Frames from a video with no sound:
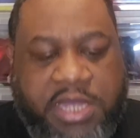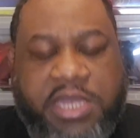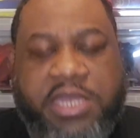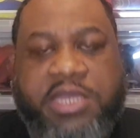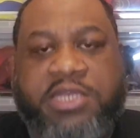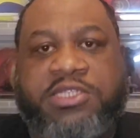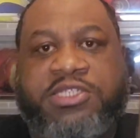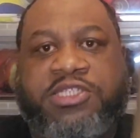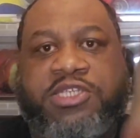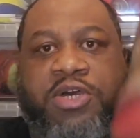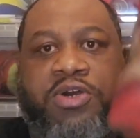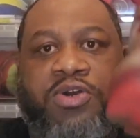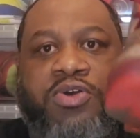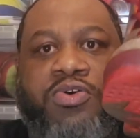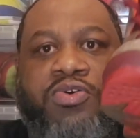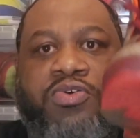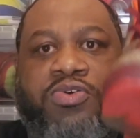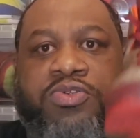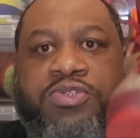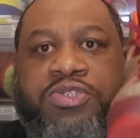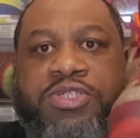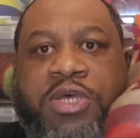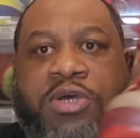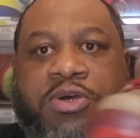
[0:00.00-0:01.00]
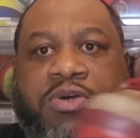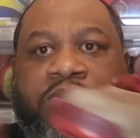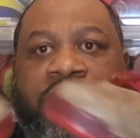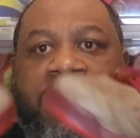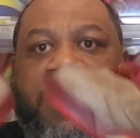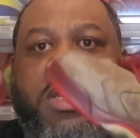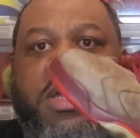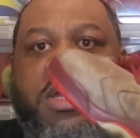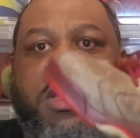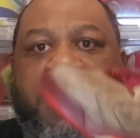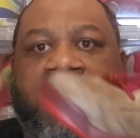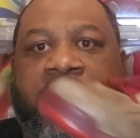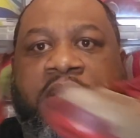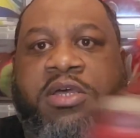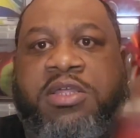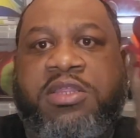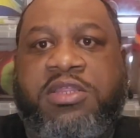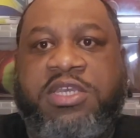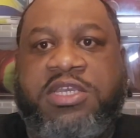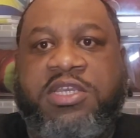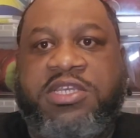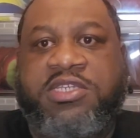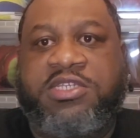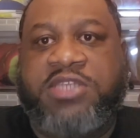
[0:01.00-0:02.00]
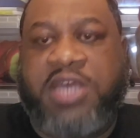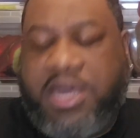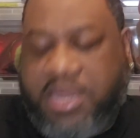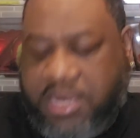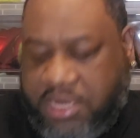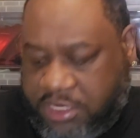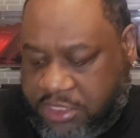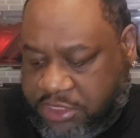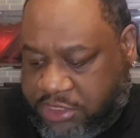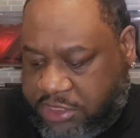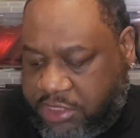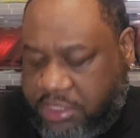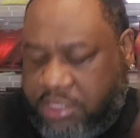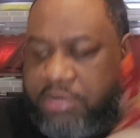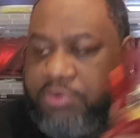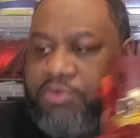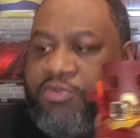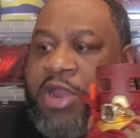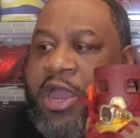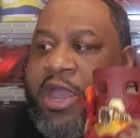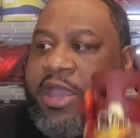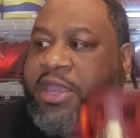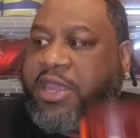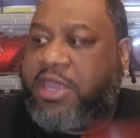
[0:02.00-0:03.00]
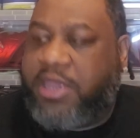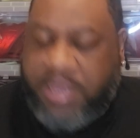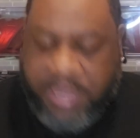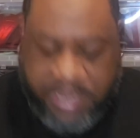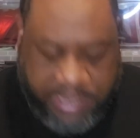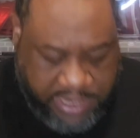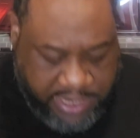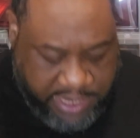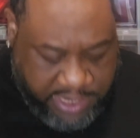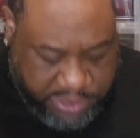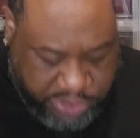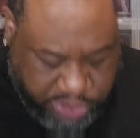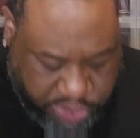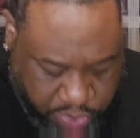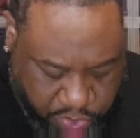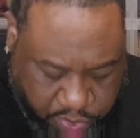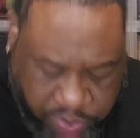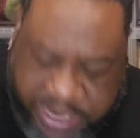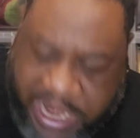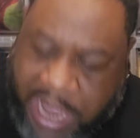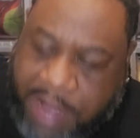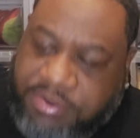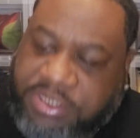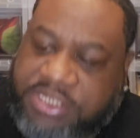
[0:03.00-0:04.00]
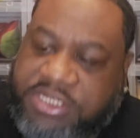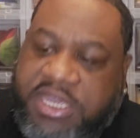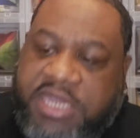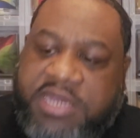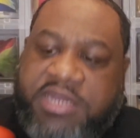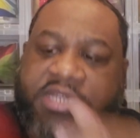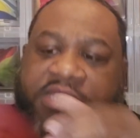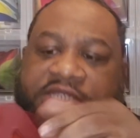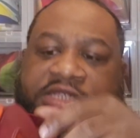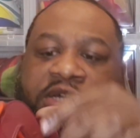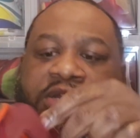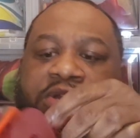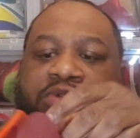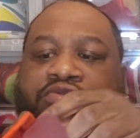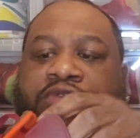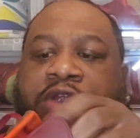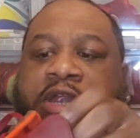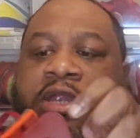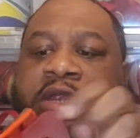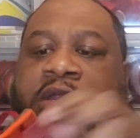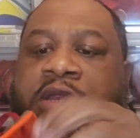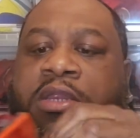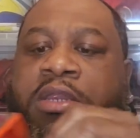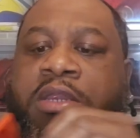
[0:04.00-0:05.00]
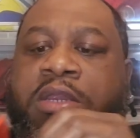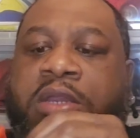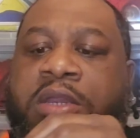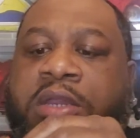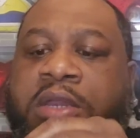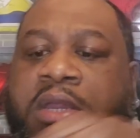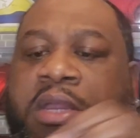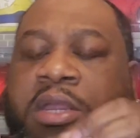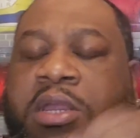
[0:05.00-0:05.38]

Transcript: insole. So these are this right here. And then too, when I was getting into the ring,